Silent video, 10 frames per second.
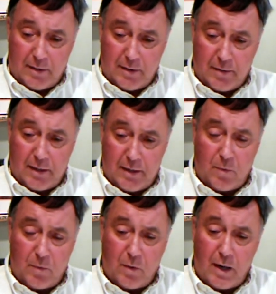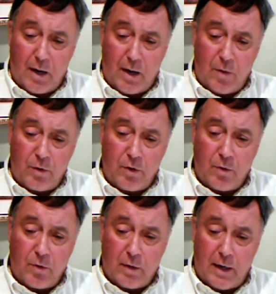I mean, how do
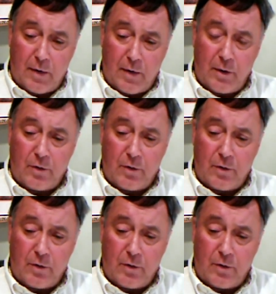you